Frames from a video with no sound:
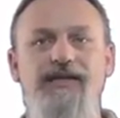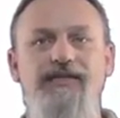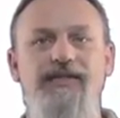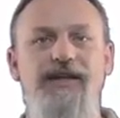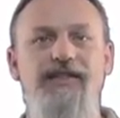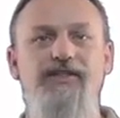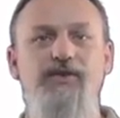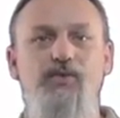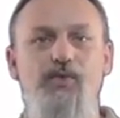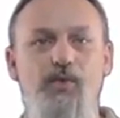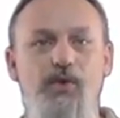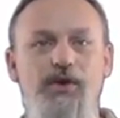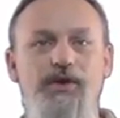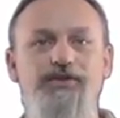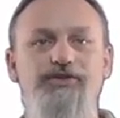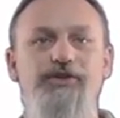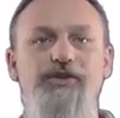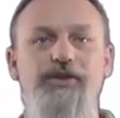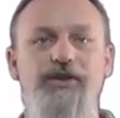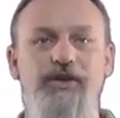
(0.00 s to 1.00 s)
than the
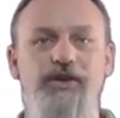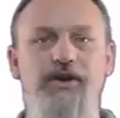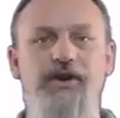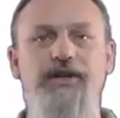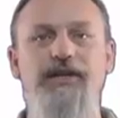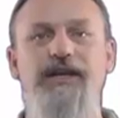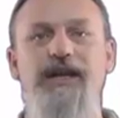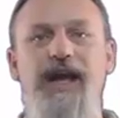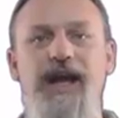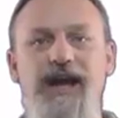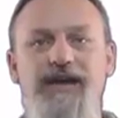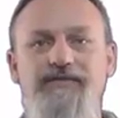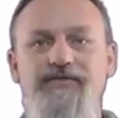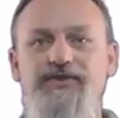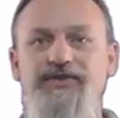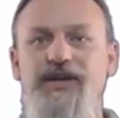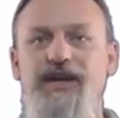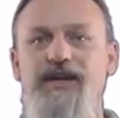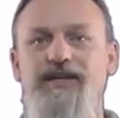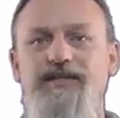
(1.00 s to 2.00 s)
ones you're currently
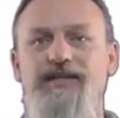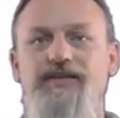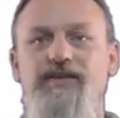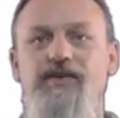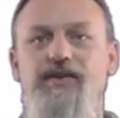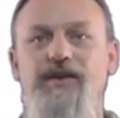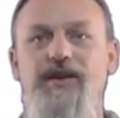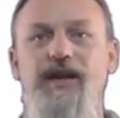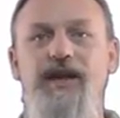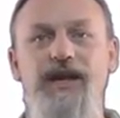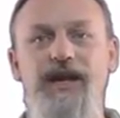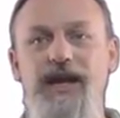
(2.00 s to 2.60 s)
advertising on,